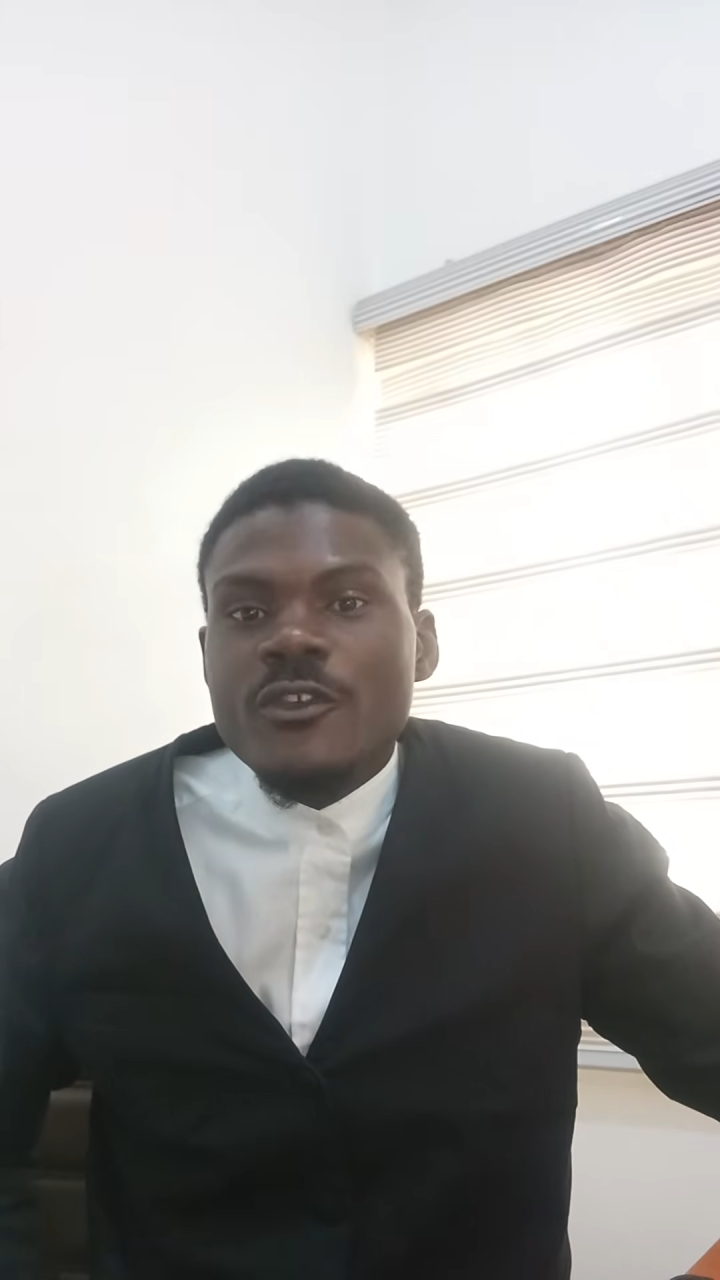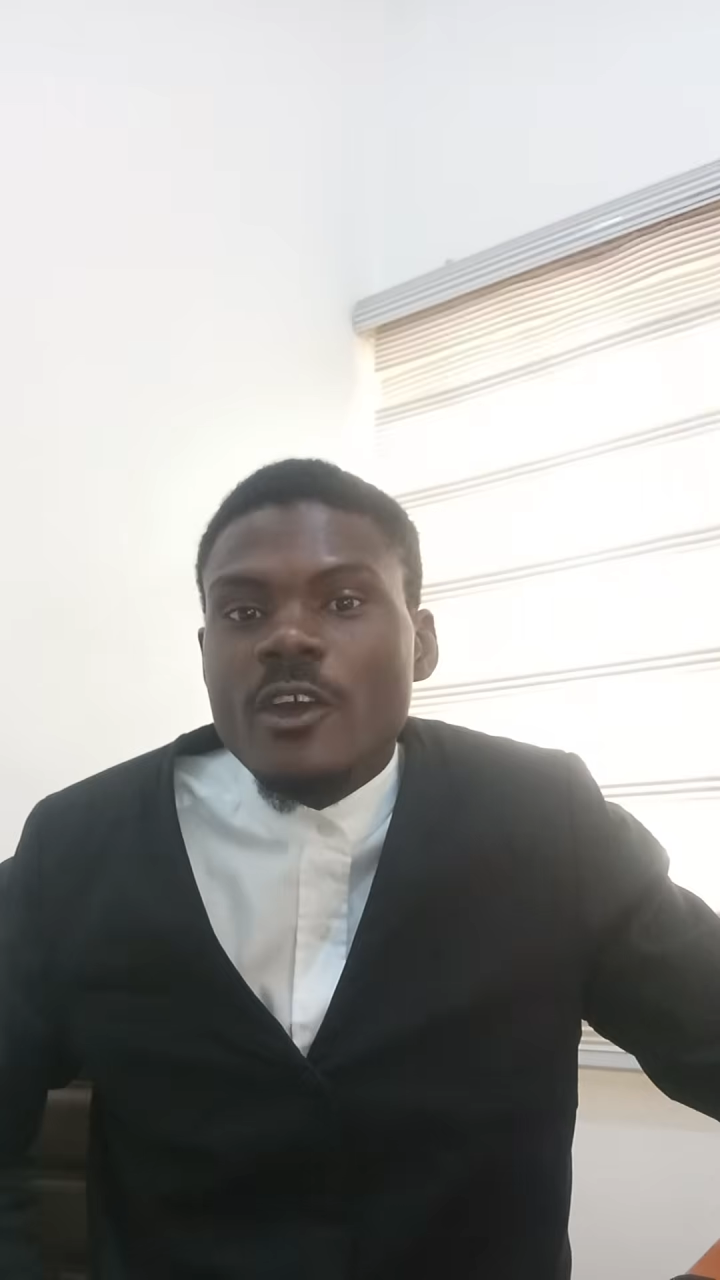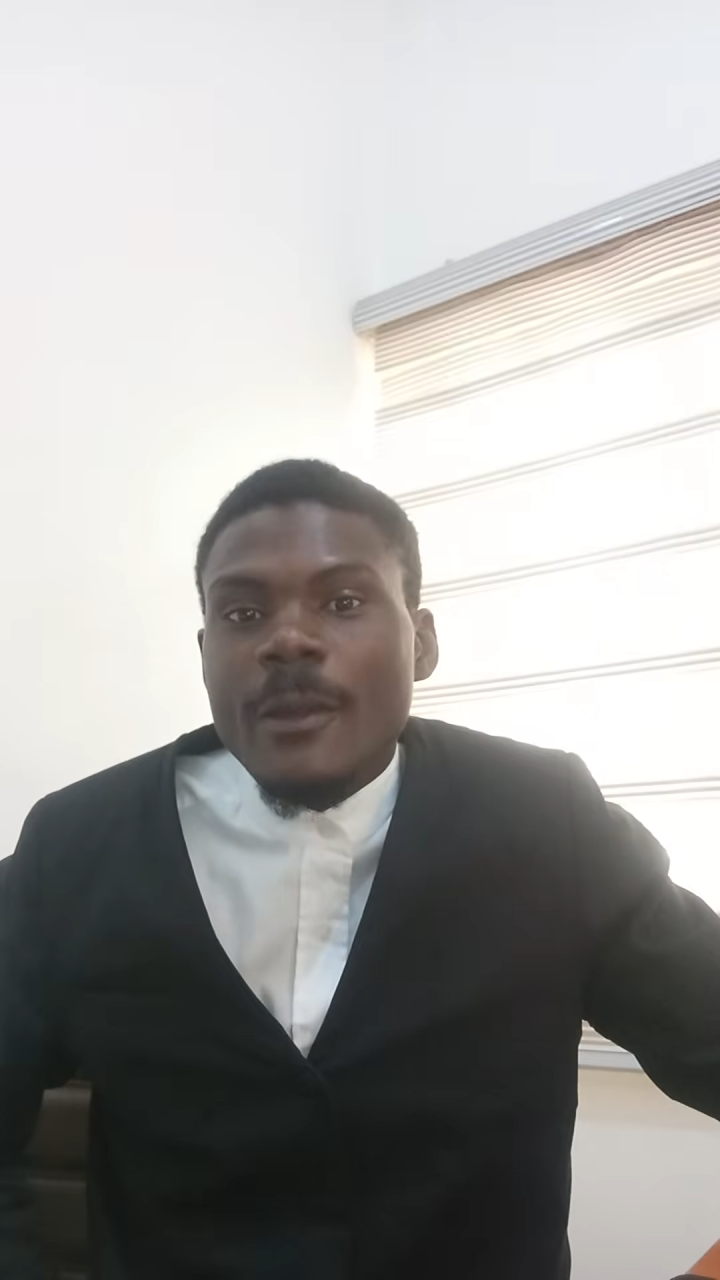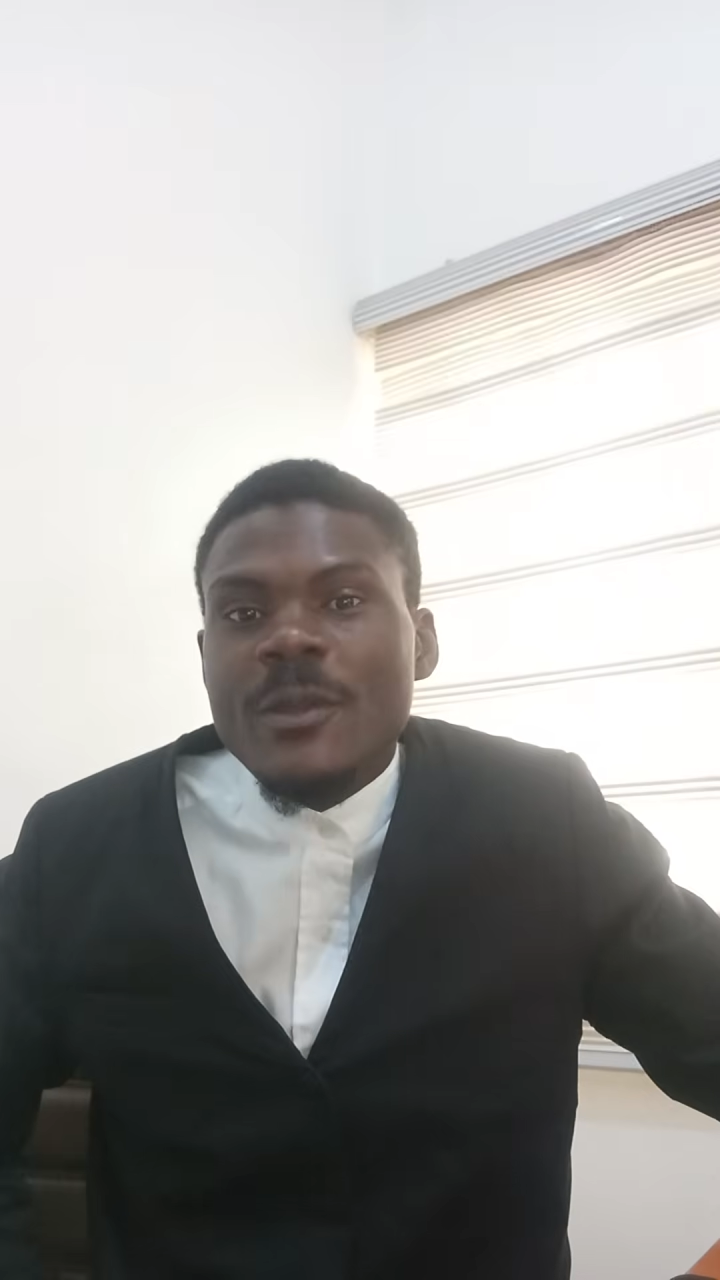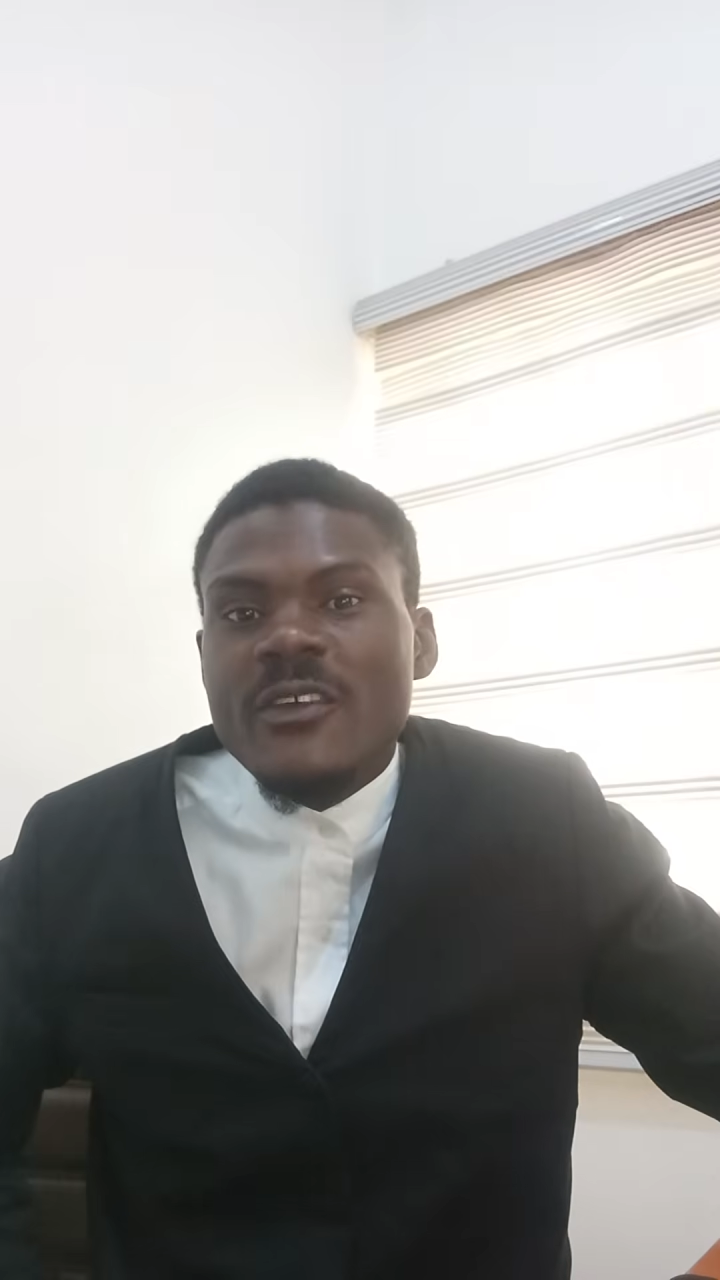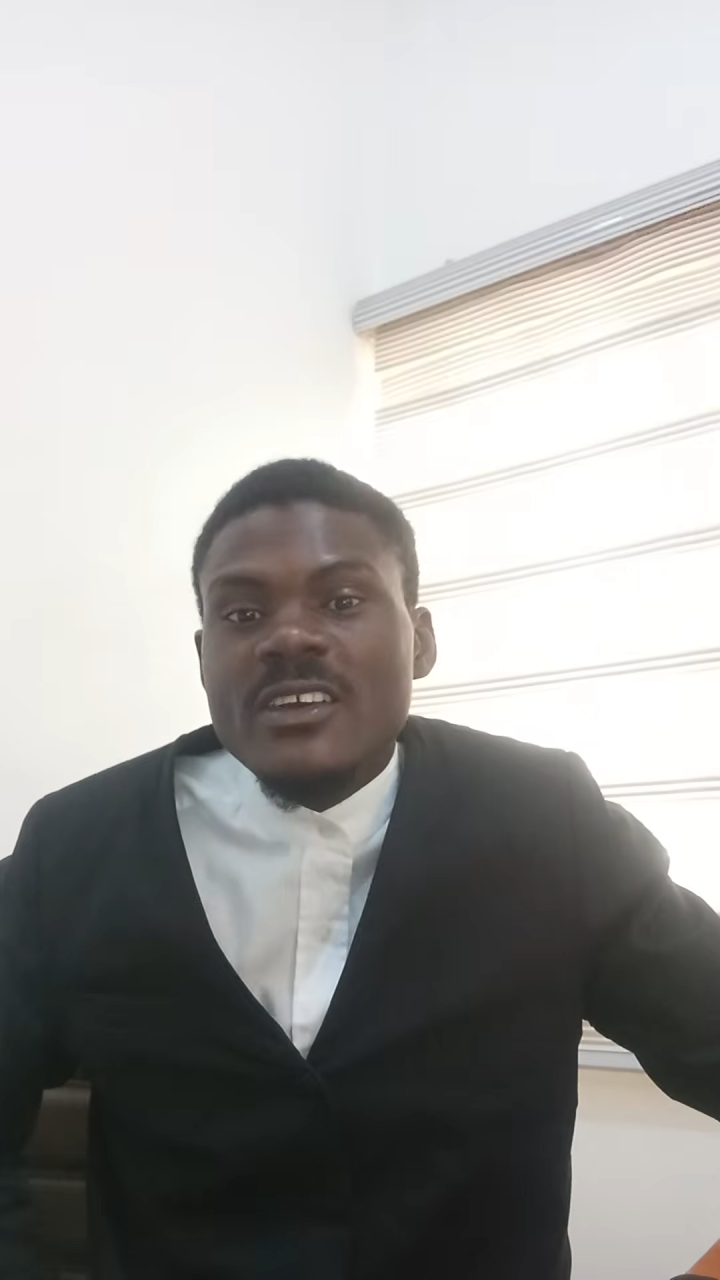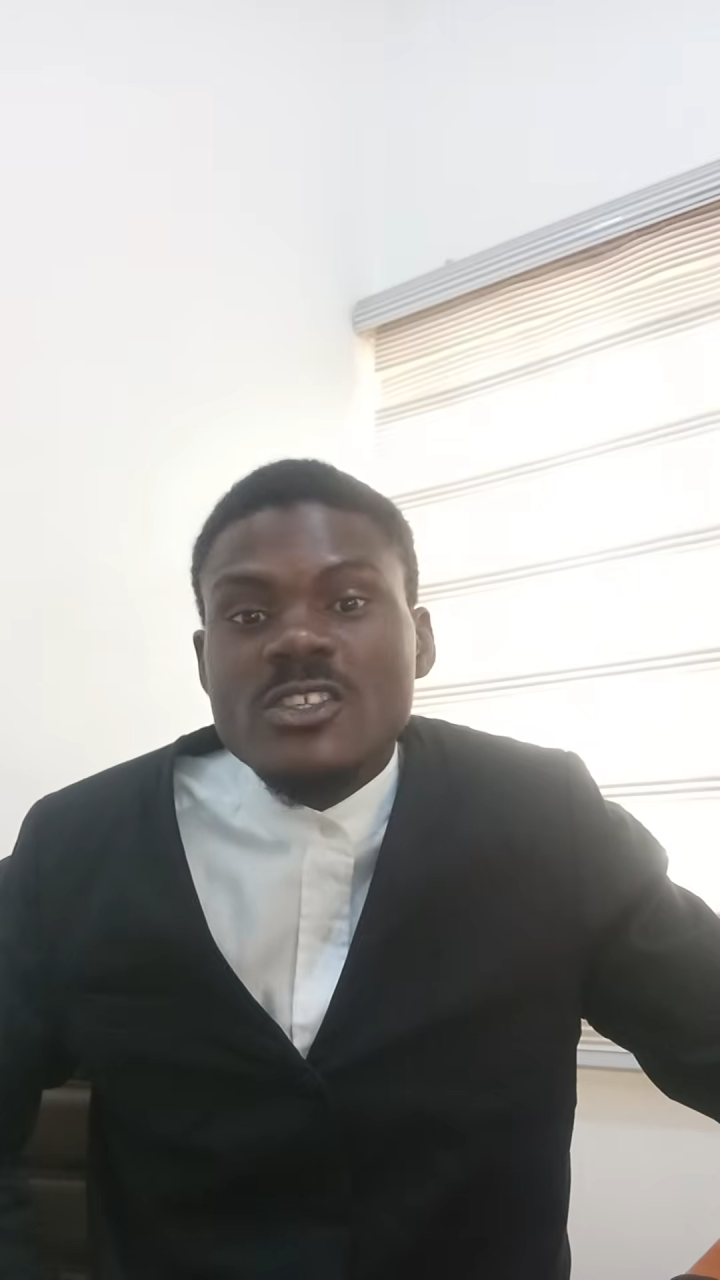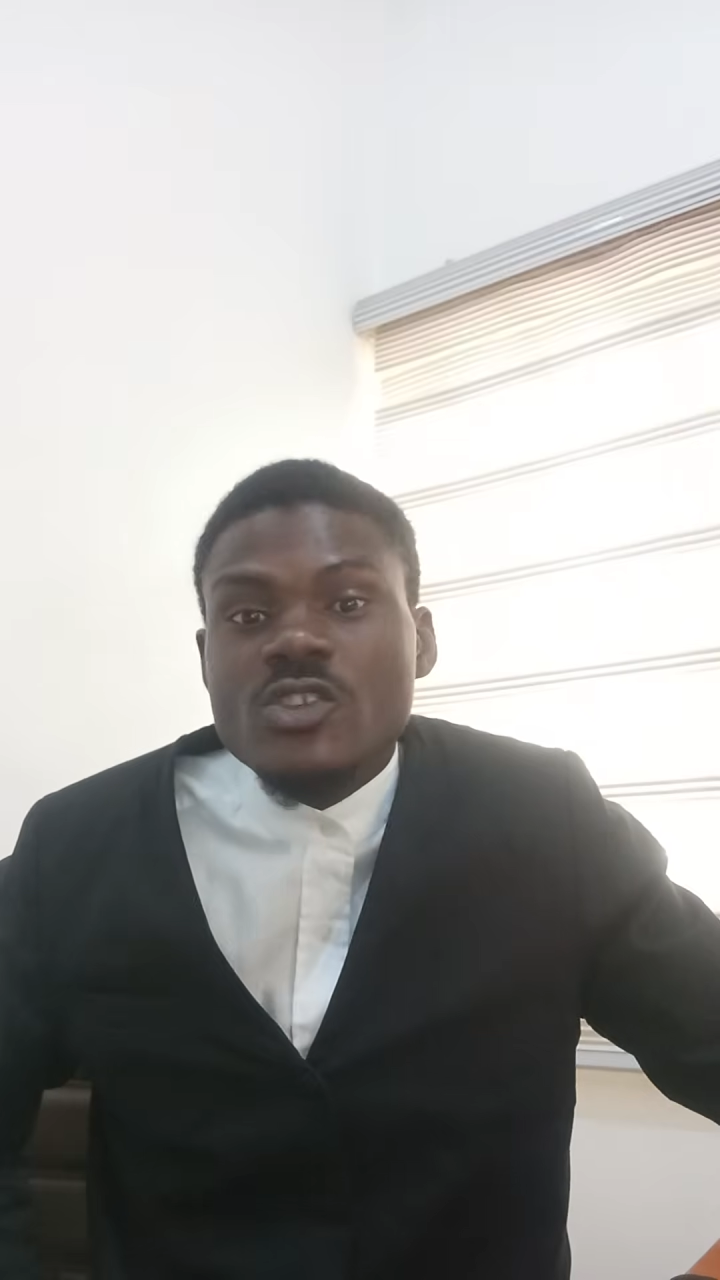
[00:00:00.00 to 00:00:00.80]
your appearance,